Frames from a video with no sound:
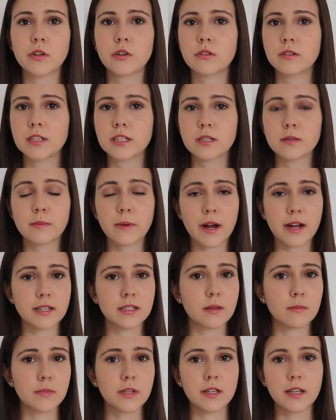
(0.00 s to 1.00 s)
You don't need to buy
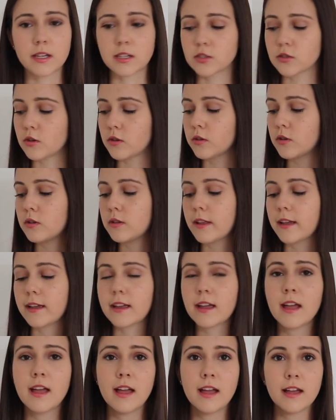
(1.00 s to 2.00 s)
something external.
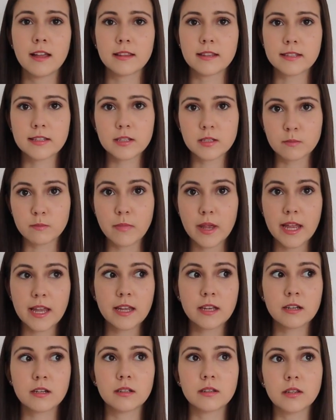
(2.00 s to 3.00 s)
Like, this is
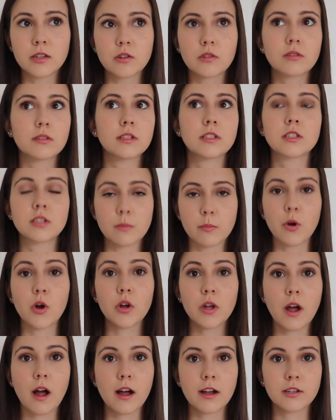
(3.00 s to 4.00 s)
made literally to
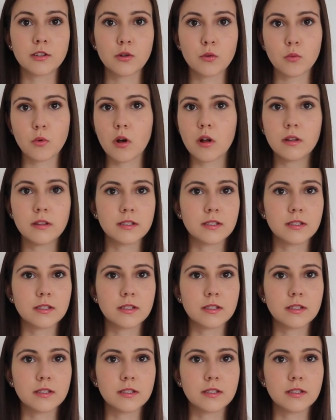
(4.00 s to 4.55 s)
put on your wall.